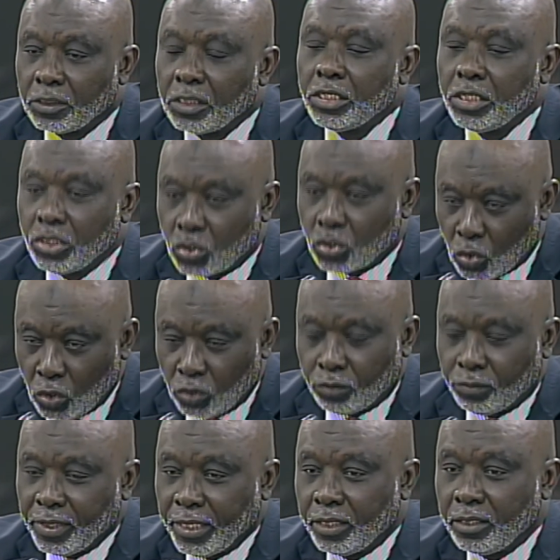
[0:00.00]
he
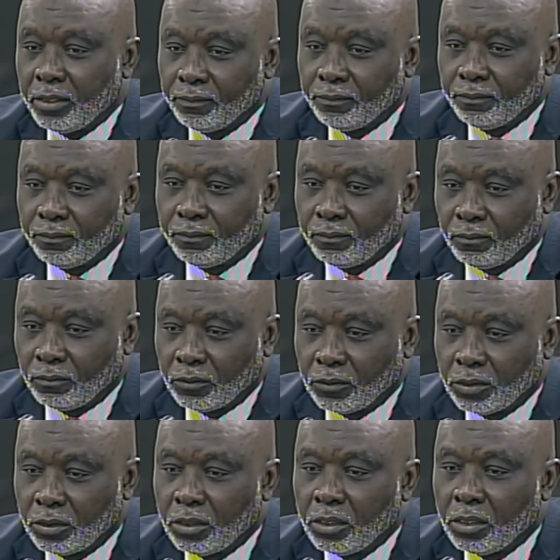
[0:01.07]
told me
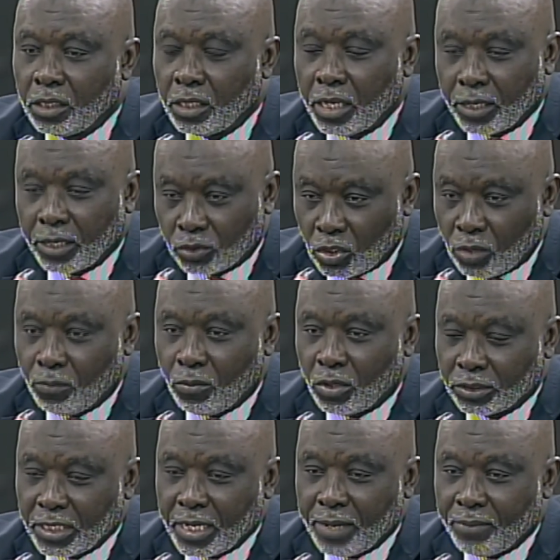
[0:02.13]
Lang
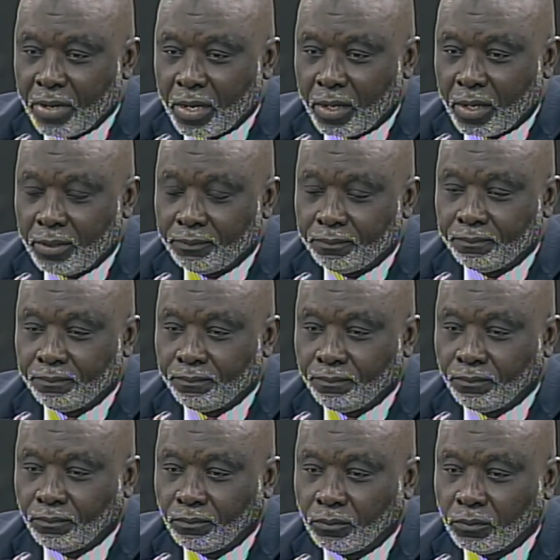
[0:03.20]
Tombong Tamba
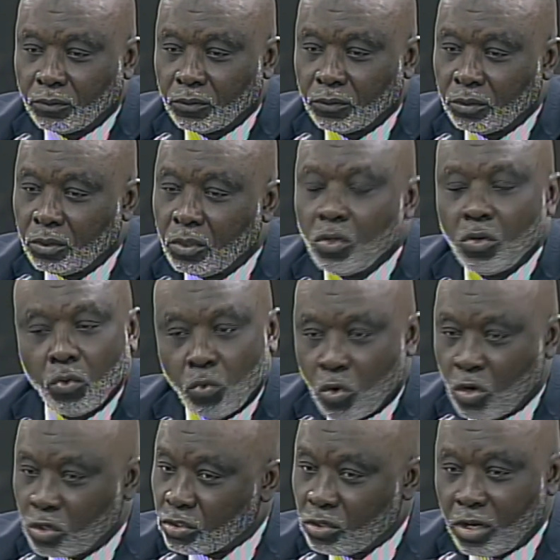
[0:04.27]

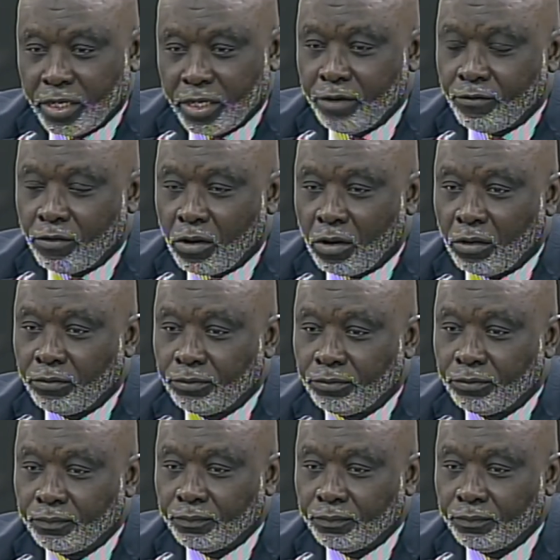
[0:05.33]
was not involved,